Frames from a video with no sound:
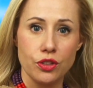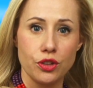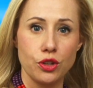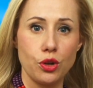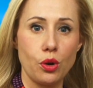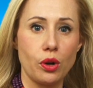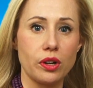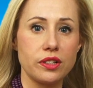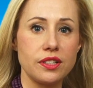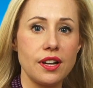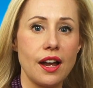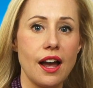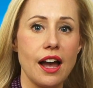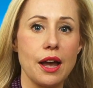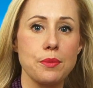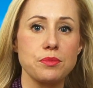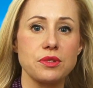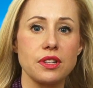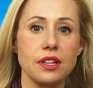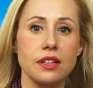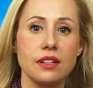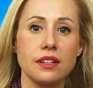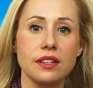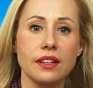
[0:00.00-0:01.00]
The New York
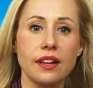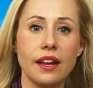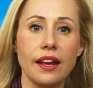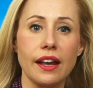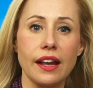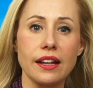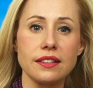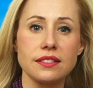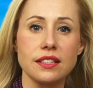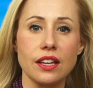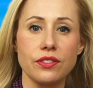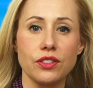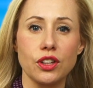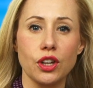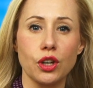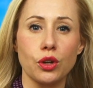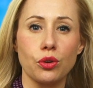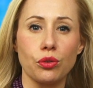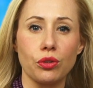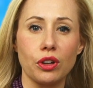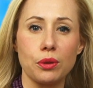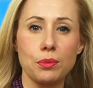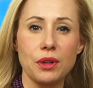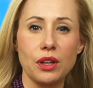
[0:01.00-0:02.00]
Times indicates that the
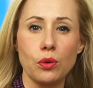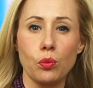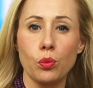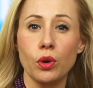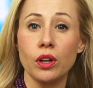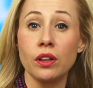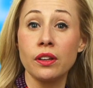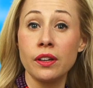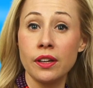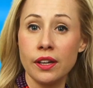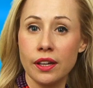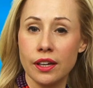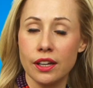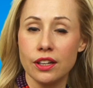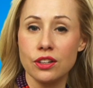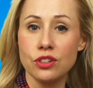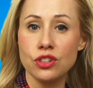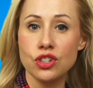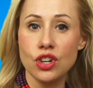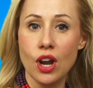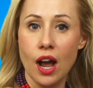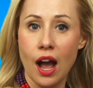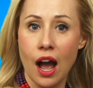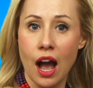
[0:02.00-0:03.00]
agreement will
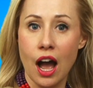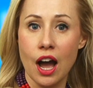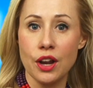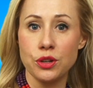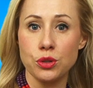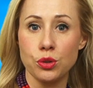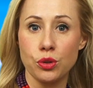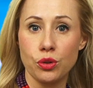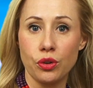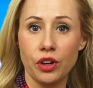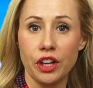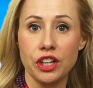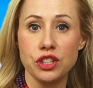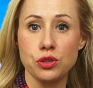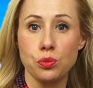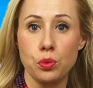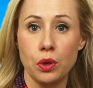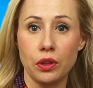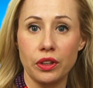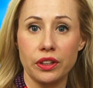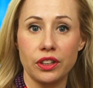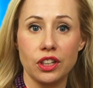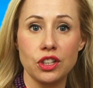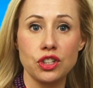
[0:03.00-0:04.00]
hinge on Ukraine's
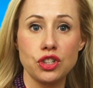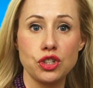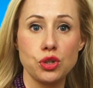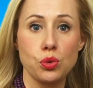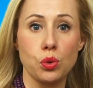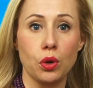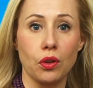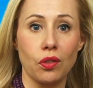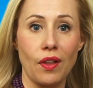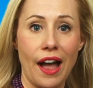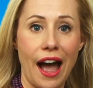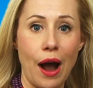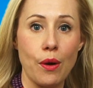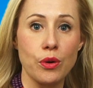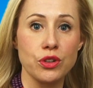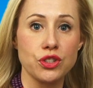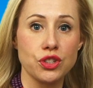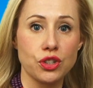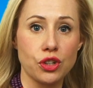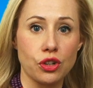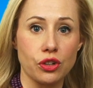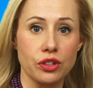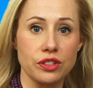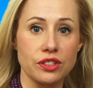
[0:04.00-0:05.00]
willingness to allow
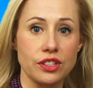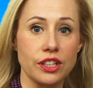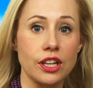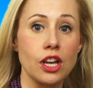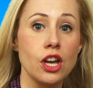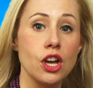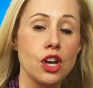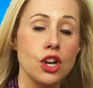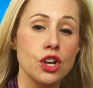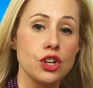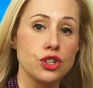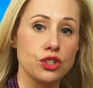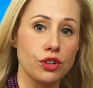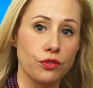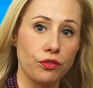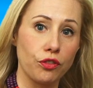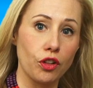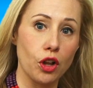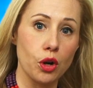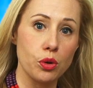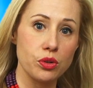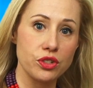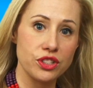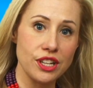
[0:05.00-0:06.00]
its currency to
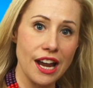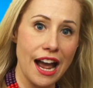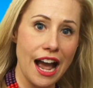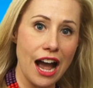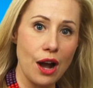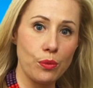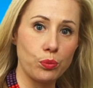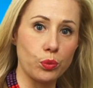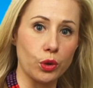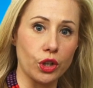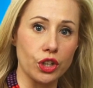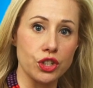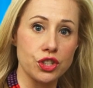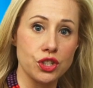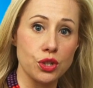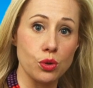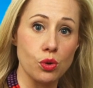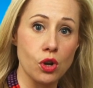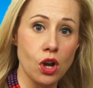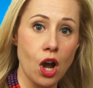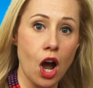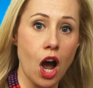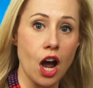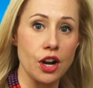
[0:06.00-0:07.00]
float downward
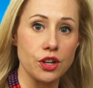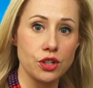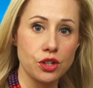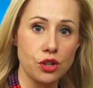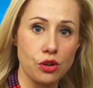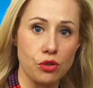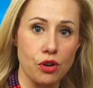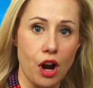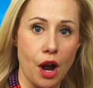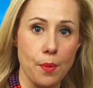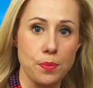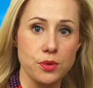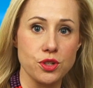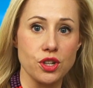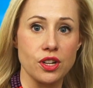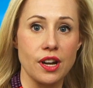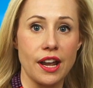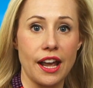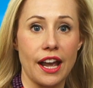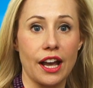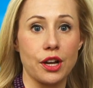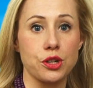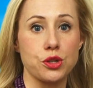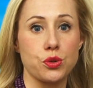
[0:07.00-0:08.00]
to cut
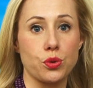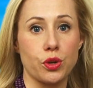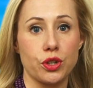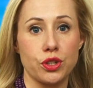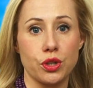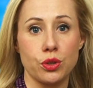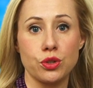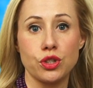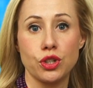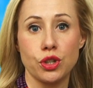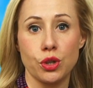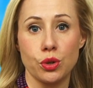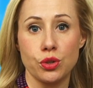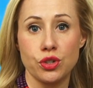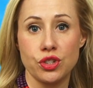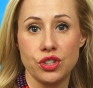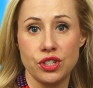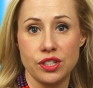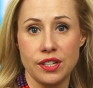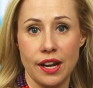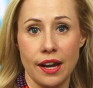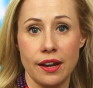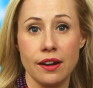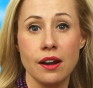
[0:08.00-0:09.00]
corruption and to reduce huge
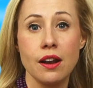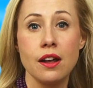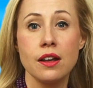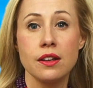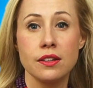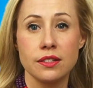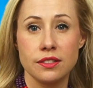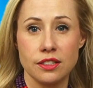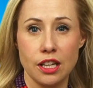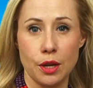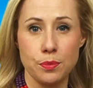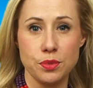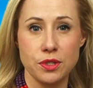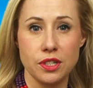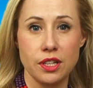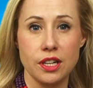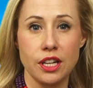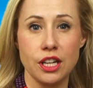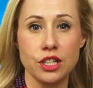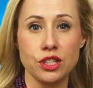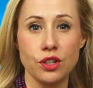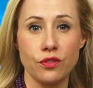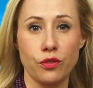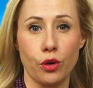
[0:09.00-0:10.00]
state
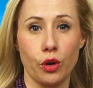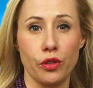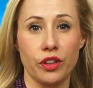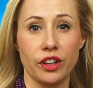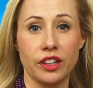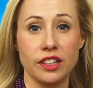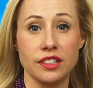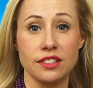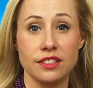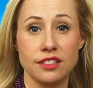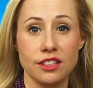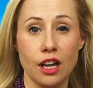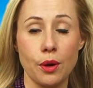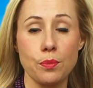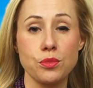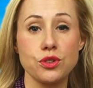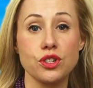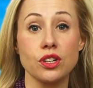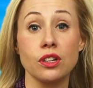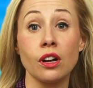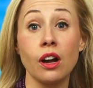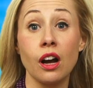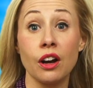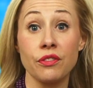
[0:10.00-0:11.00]
subsidies for the
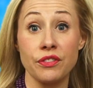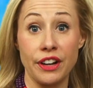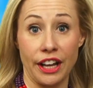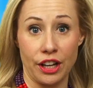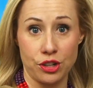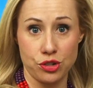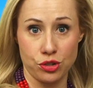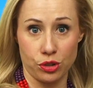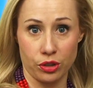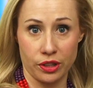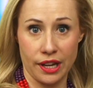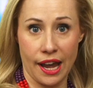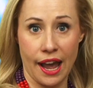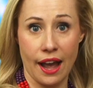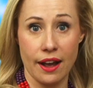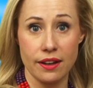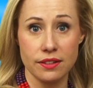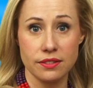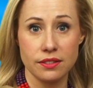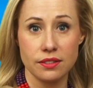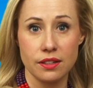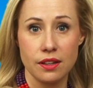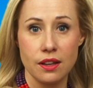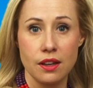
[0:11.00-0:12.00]
consumption of natural
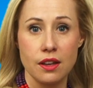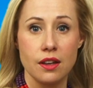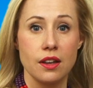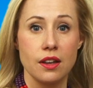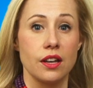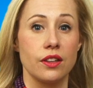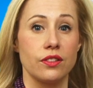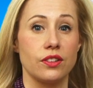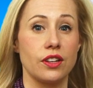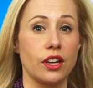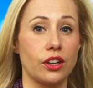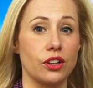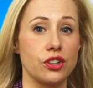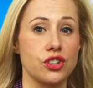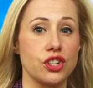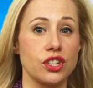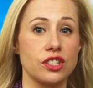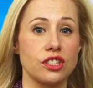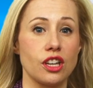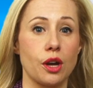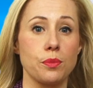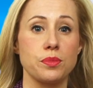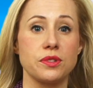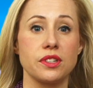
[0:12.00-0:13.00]
gas. The
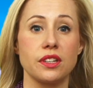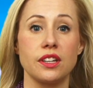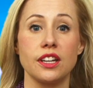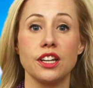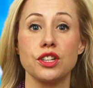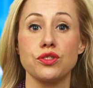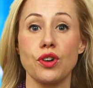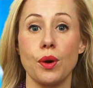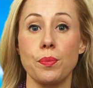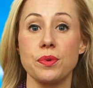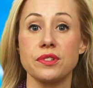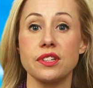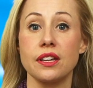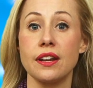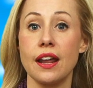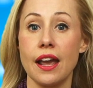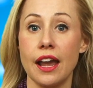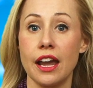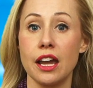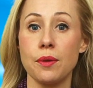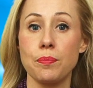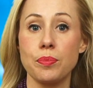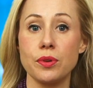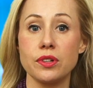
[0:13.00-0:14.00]
energy subsidies
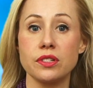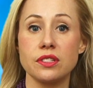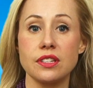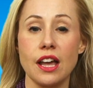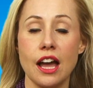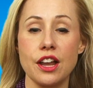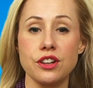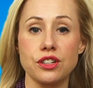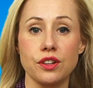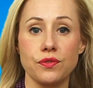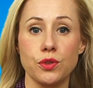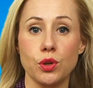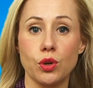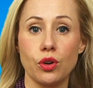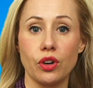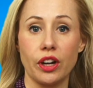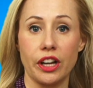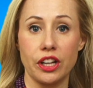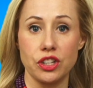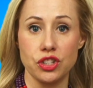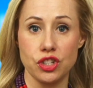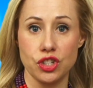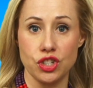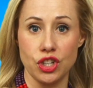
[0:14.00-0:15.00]
represent 8% of
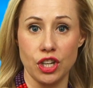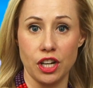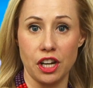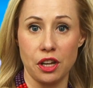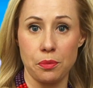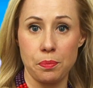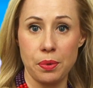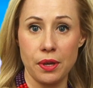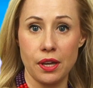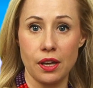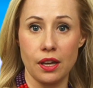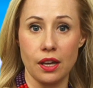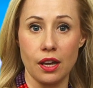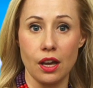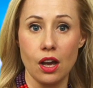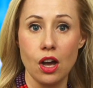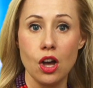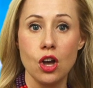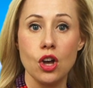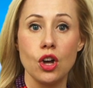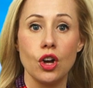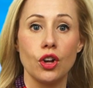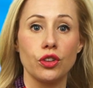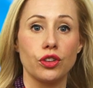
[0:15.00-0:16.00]
Ukraine's GDP.
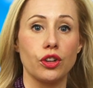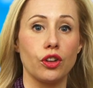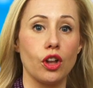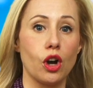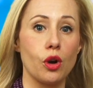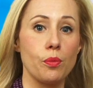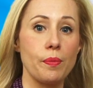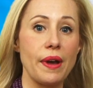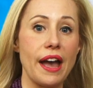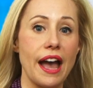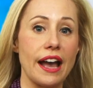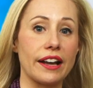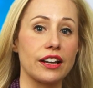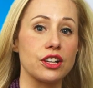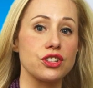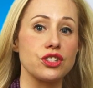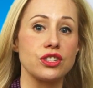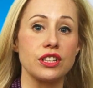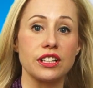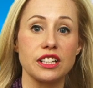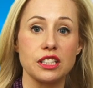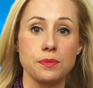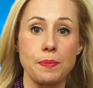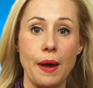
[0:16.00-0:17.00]
The loan
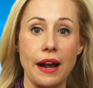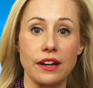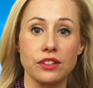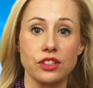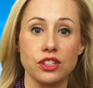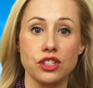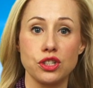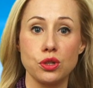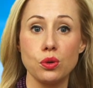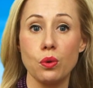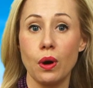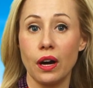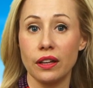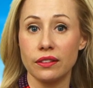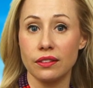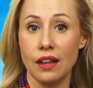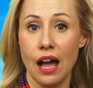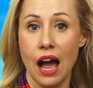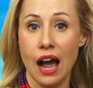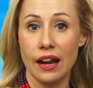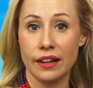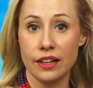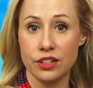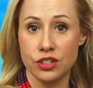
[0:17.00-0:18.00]
package is expected to
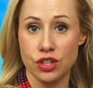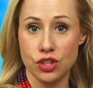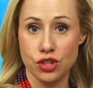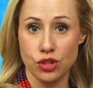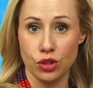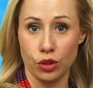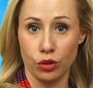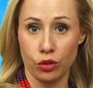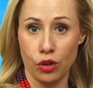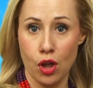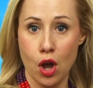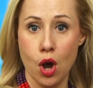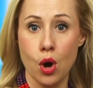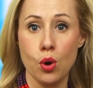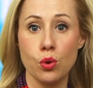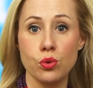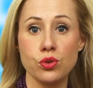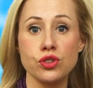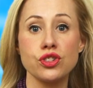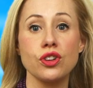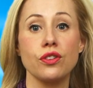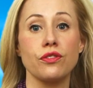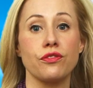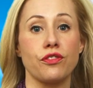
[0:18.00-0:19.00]
unlock additional
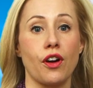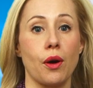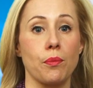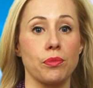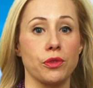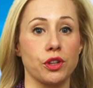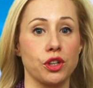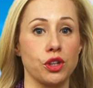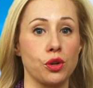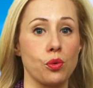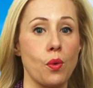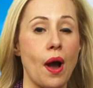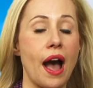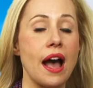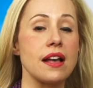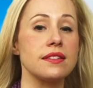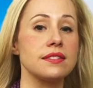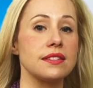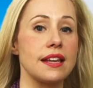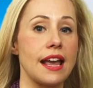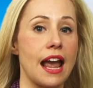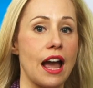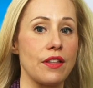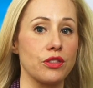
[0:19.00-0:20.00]
loans from the
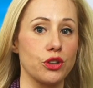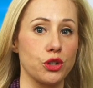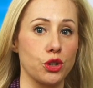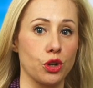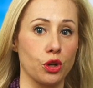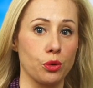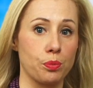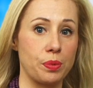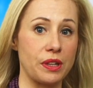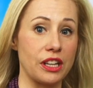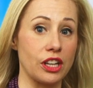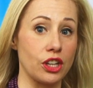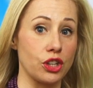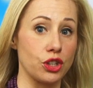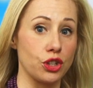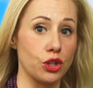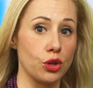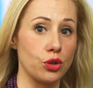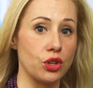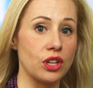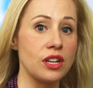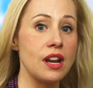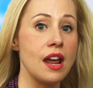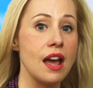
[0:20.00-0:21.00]
US and the European
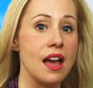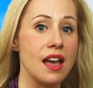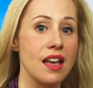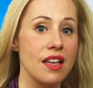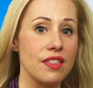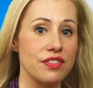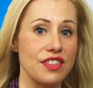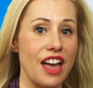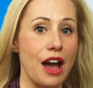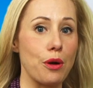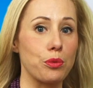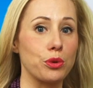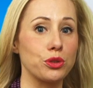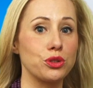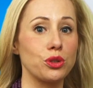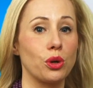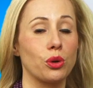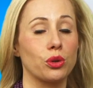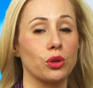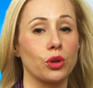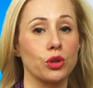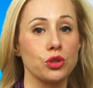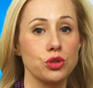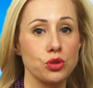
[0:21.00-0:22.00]
Union that will
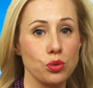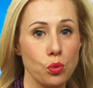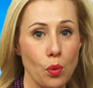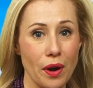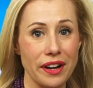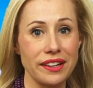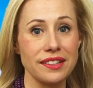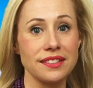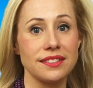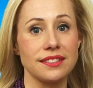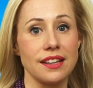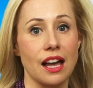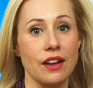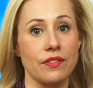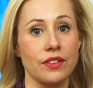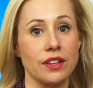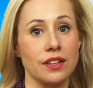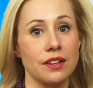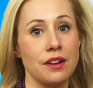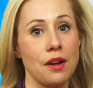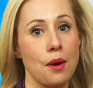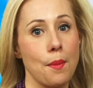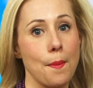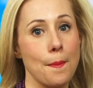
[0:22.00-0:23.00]
total
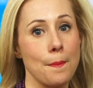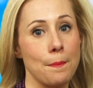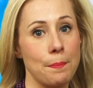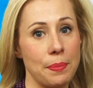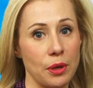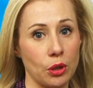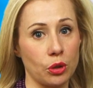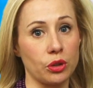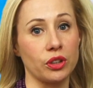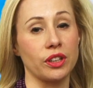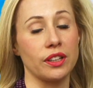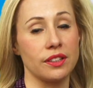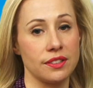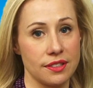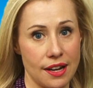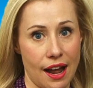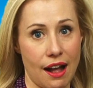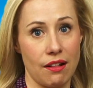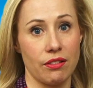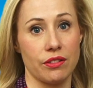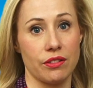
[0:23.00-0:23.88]
$27 billion.